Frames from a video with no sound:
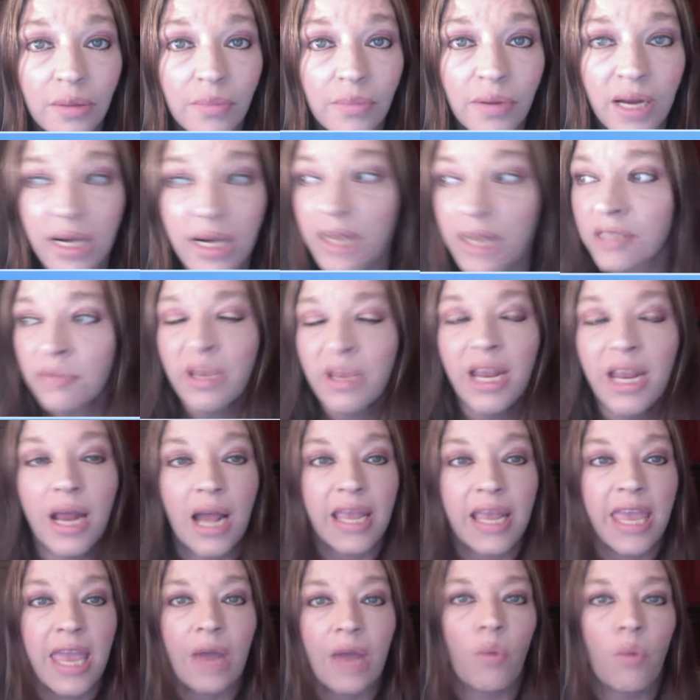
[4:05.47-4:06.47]
But it doesn't mean
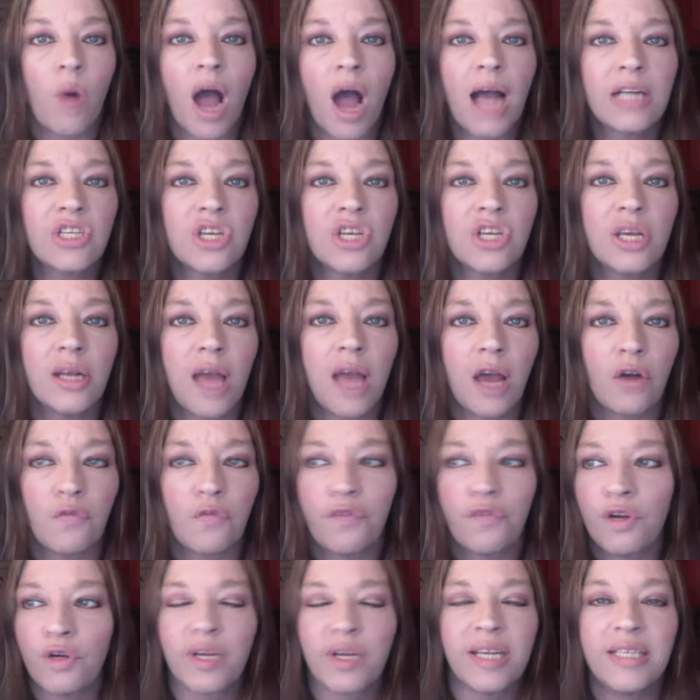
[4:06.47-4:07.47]
I can't watch it. I
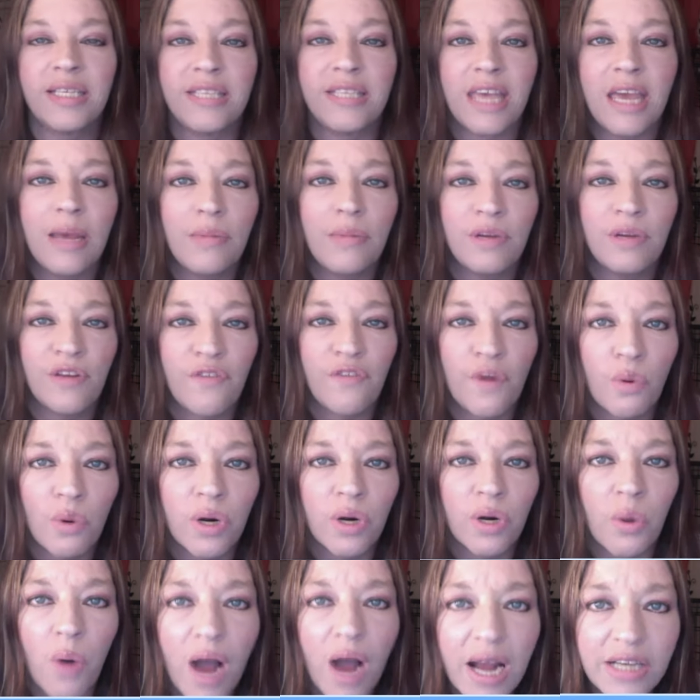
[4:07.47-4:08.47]
don't feel condemned if I
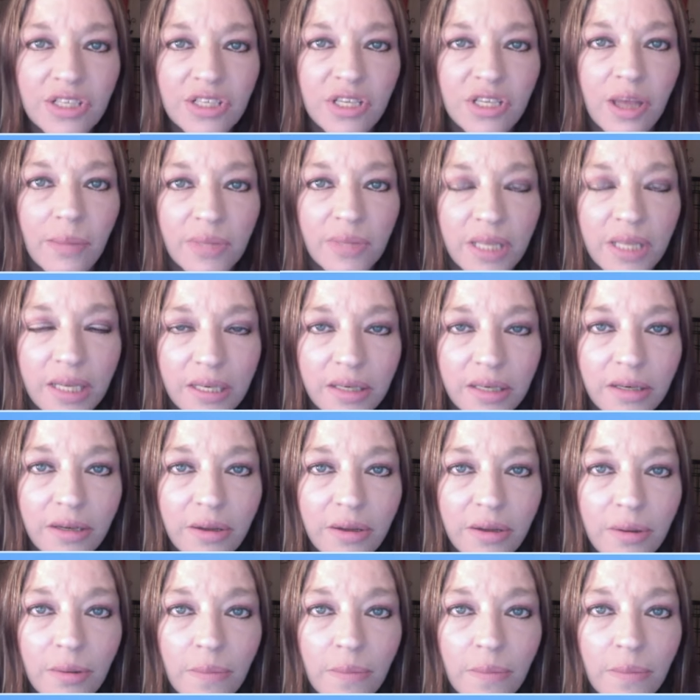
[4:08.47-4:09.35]
want to watch something.